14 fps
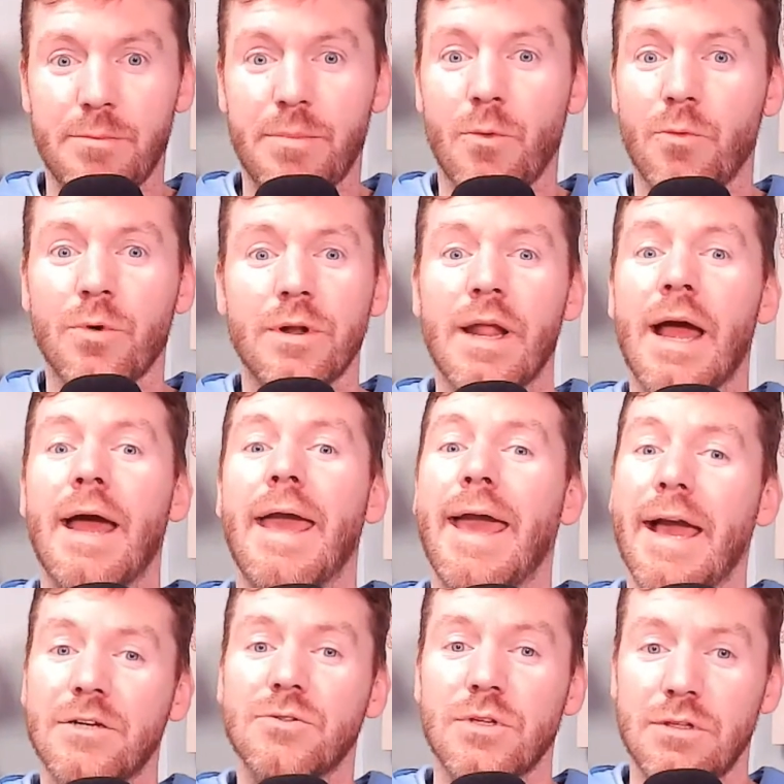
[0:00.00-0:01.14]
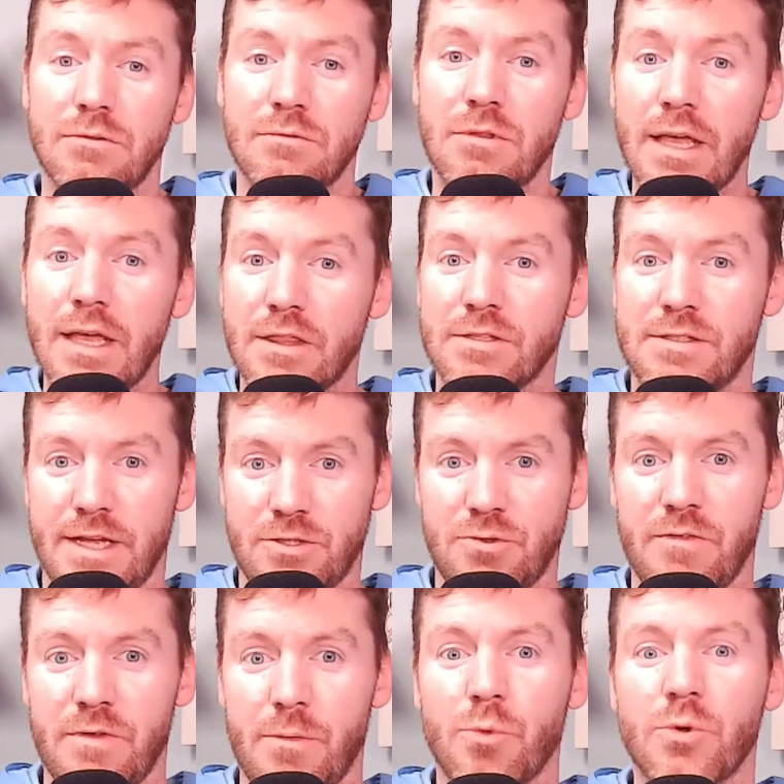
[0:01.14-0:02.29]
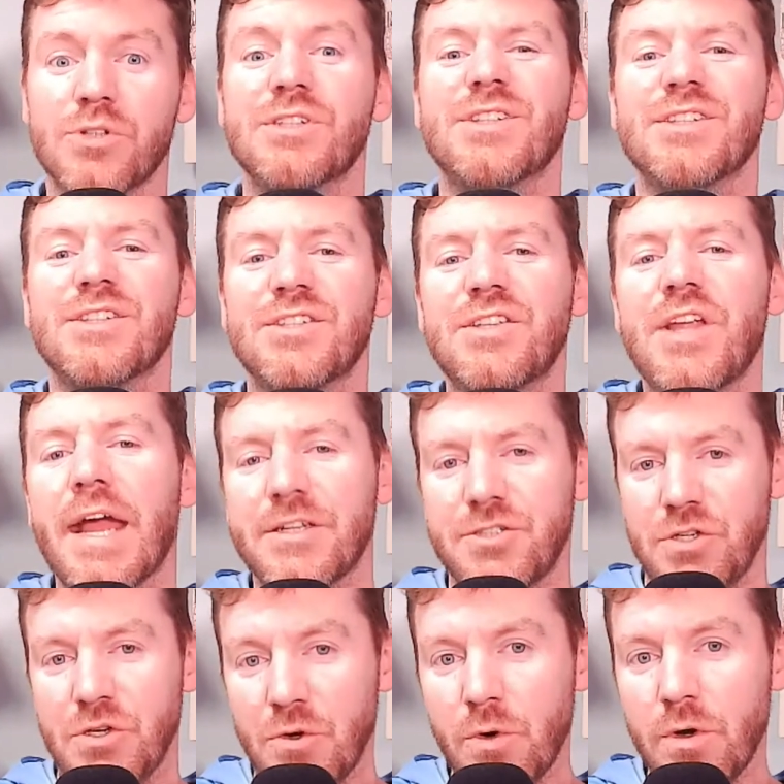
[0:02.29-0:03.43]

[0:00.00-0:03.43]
but we're not actually like the Statue of Liberty. We're just a statue,